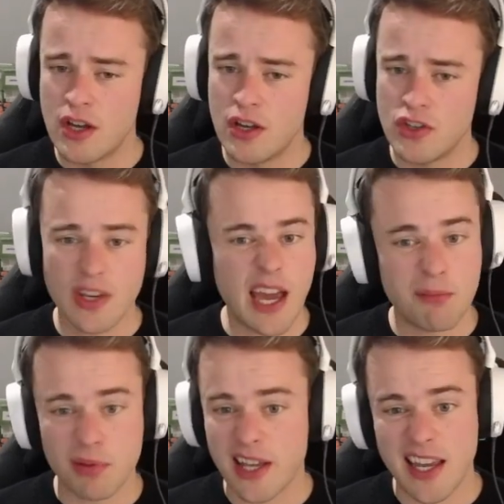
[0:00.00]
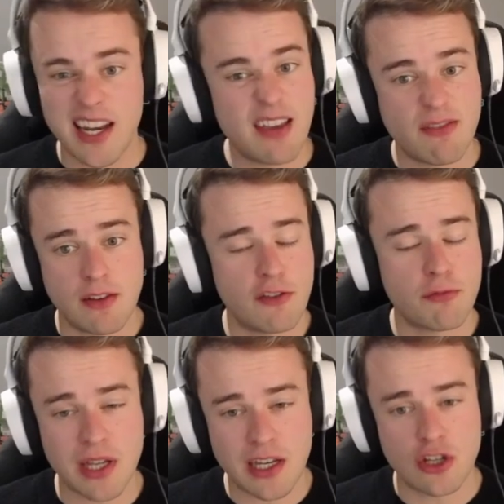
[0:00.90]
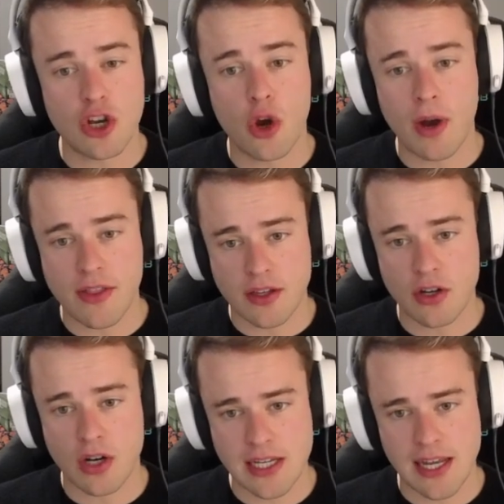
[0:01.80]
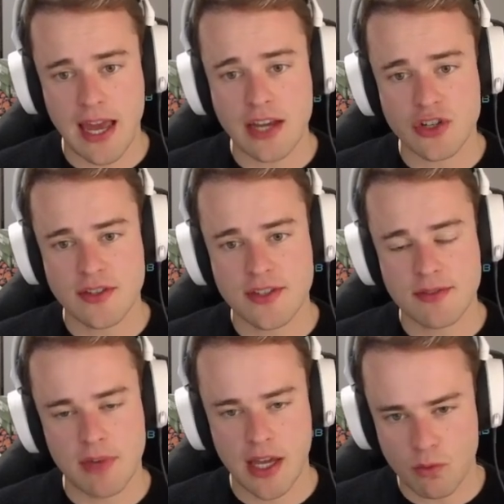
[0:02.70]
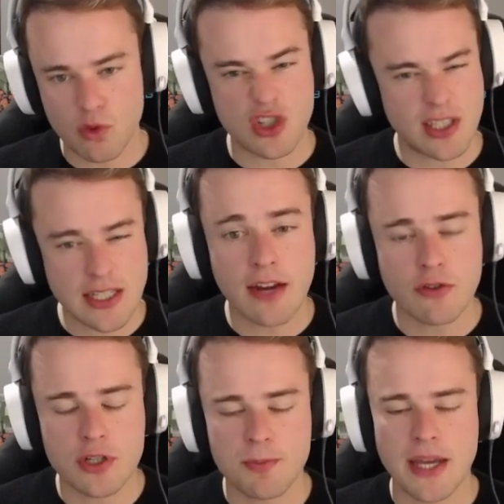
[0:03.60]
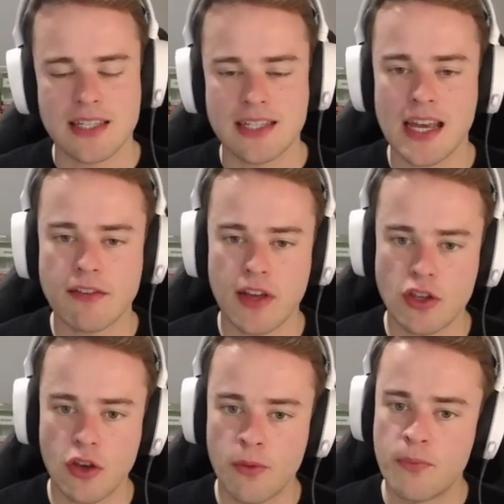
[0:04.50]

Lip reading: you can play it even if you've played no other non-attack actions, and it will just attack for its base attack value.